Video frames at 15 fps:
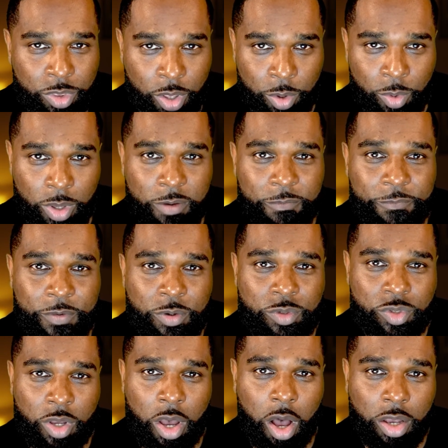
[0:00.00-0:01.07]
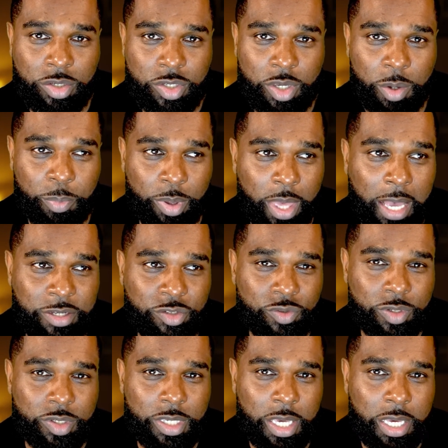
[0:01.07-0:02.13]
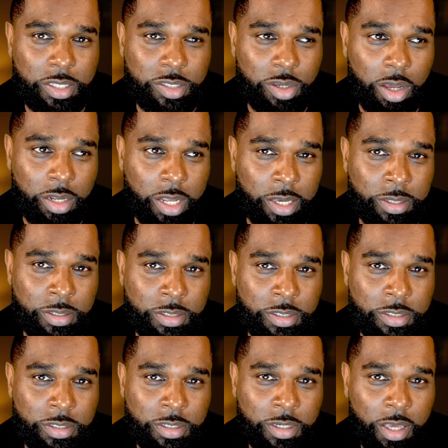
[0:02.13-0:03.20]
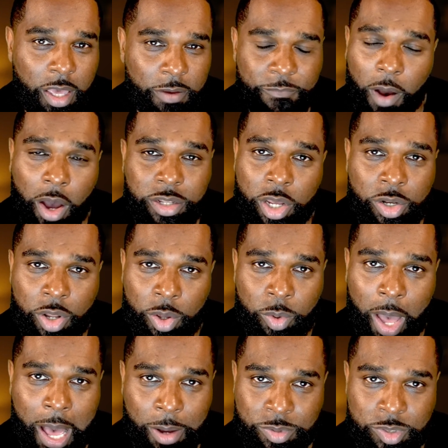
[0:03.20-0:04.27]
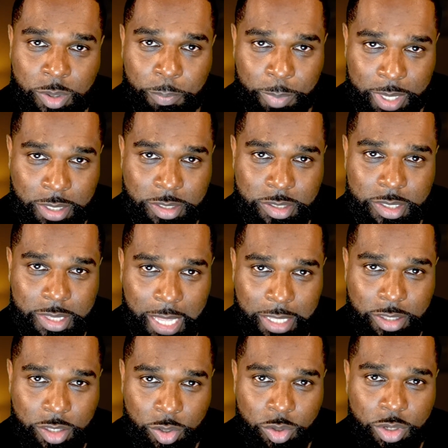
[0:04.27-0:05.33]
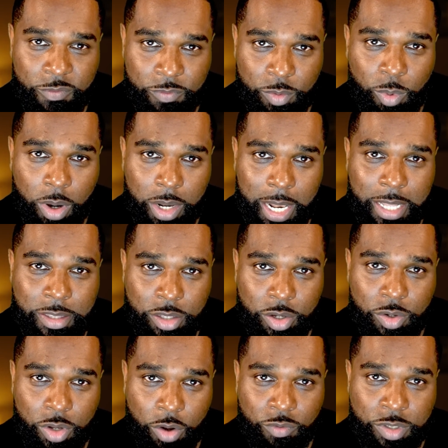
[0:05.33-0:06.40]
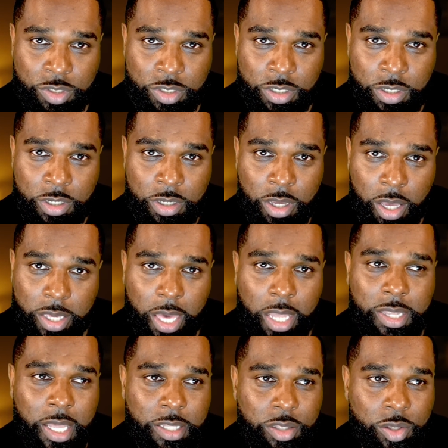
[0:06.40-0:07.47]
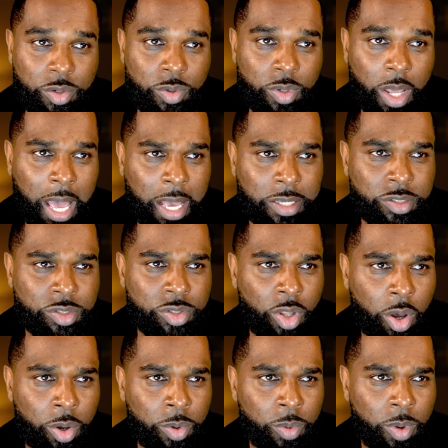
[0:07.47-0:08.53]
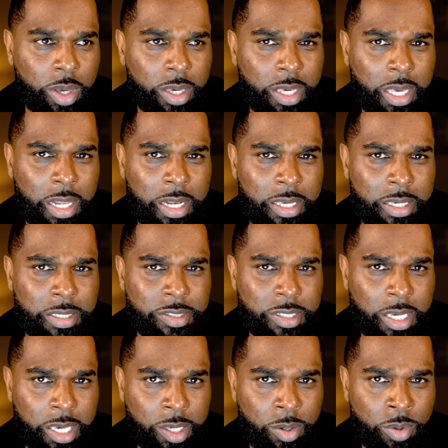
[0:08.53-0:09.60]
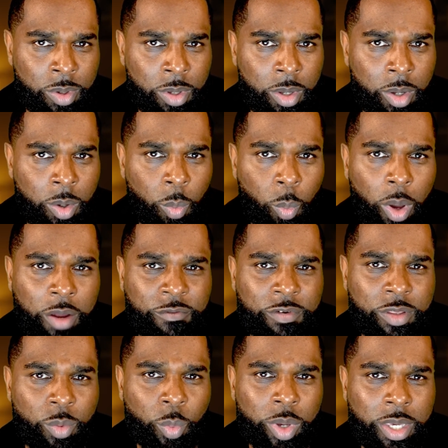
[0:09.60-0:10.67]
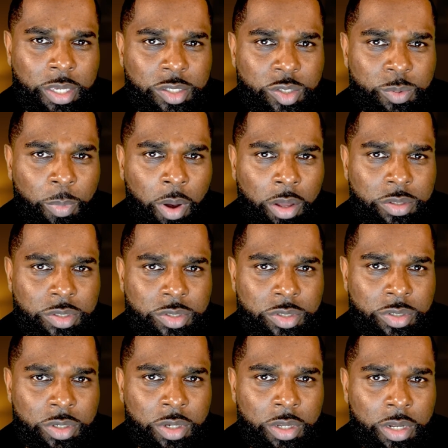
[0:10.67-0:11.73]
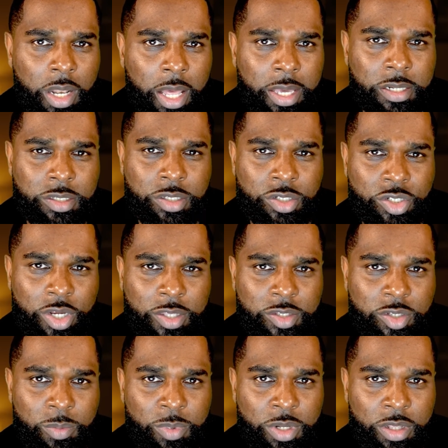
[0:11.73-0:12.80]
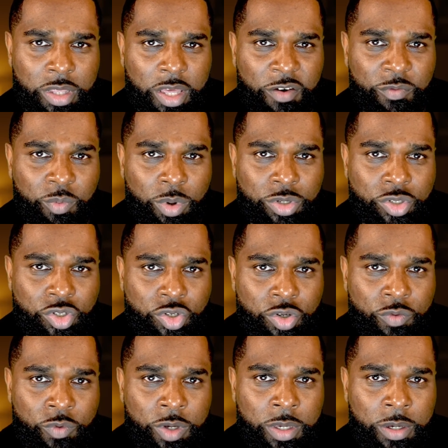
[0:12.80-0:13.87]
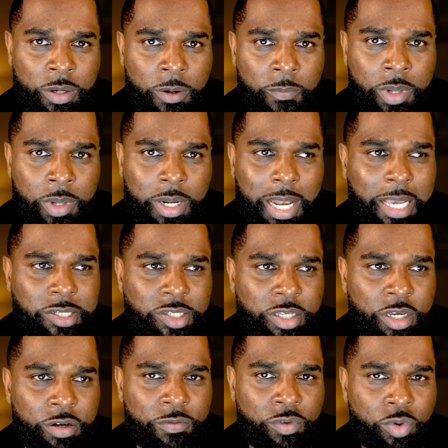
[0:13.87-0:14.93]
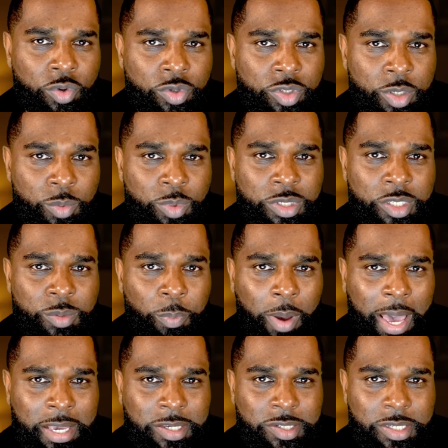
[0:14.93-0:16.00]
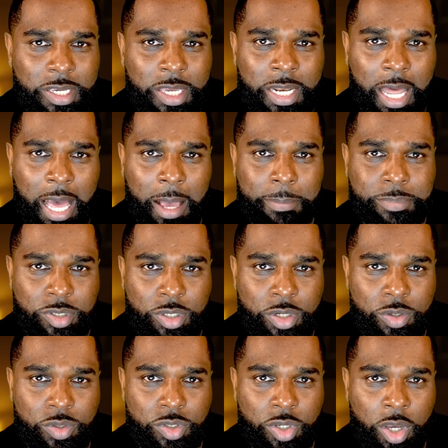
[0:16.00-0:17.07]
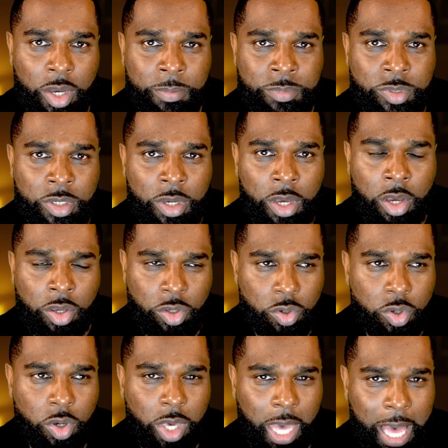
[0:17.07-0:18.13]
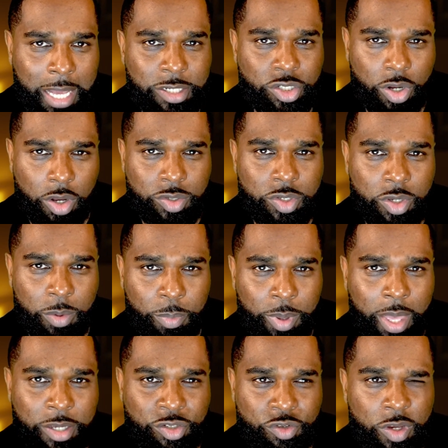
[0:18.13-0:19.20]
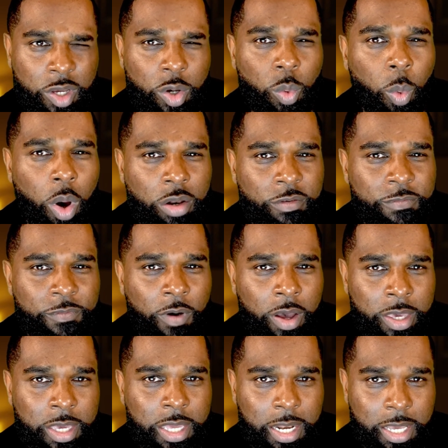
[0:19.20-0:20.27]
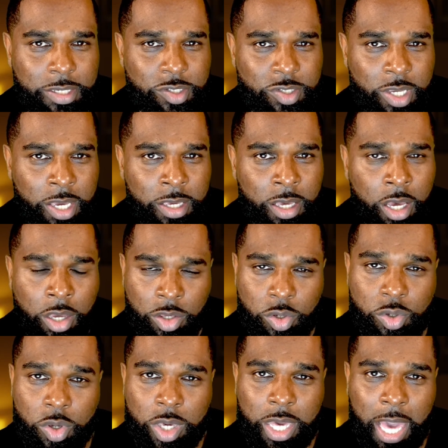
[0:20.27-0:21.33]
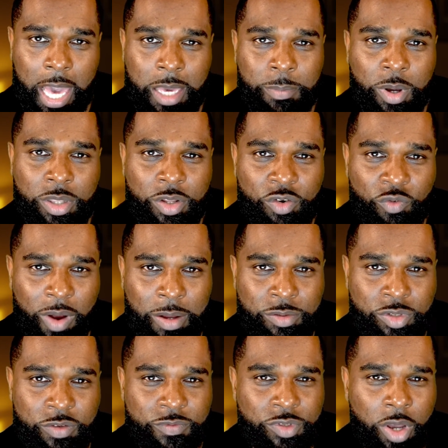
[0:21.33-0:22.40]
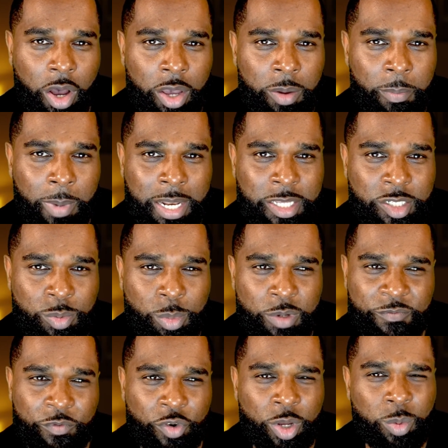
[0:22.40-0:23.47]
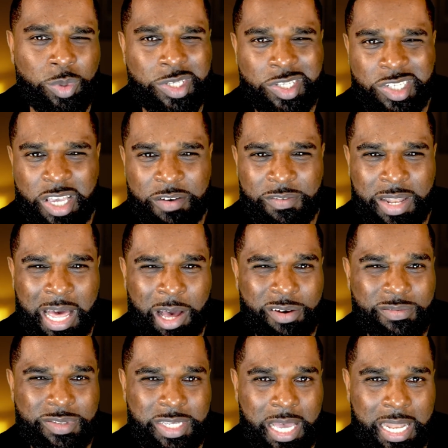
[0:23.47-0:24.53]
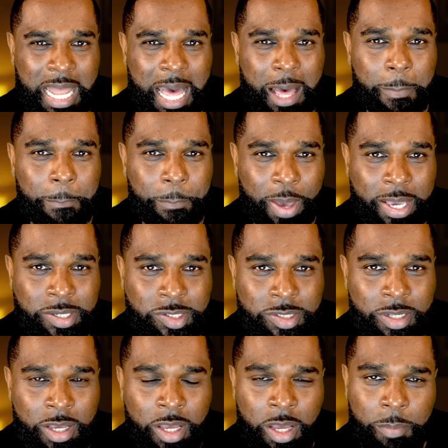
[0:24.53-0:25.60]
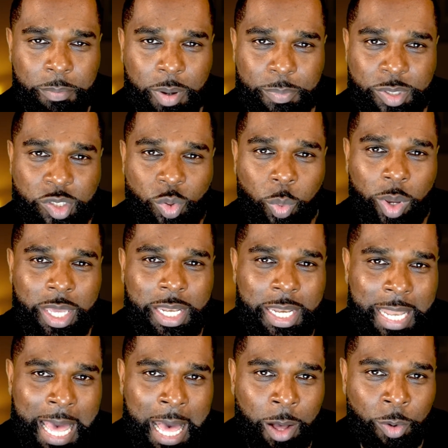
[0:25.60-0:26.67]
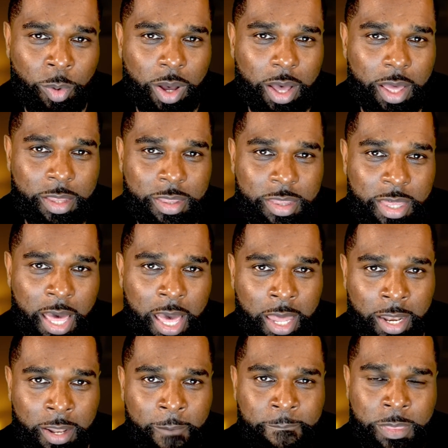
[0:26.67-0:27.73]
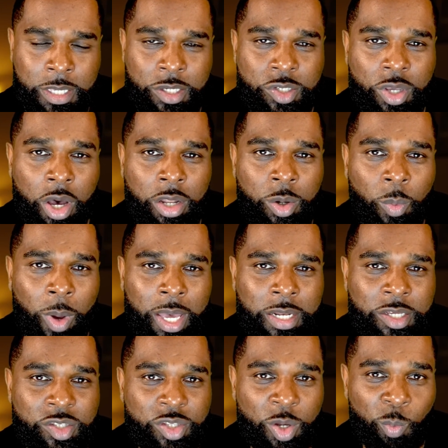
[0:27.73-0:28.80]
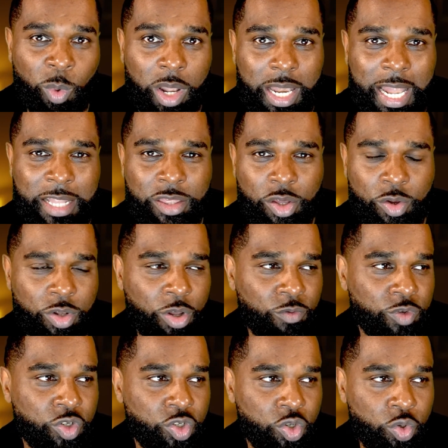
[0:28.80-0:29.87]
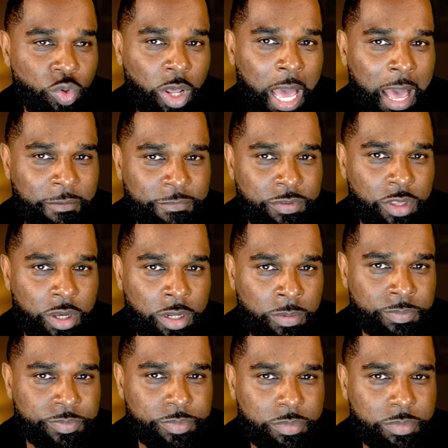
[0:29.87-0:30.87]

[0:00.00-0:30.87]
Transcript: though, it feels like Oscar Piastri has kicked on, eh? If I don't know how to beat that dude if you are Lando Norris. Again, that dude has no Achilles heel. Where are the weak spots, ladies and gentlemen of the F1 jury? Last year, of course, it was his pace in absolute terms. You could catch Oscar Piastri in qualifying, let's say. You could get him on the grounds of tyre management, for he was a 7 out of 10 at best. But between now and then, he's gone away and he's done what Lando Norris should have done.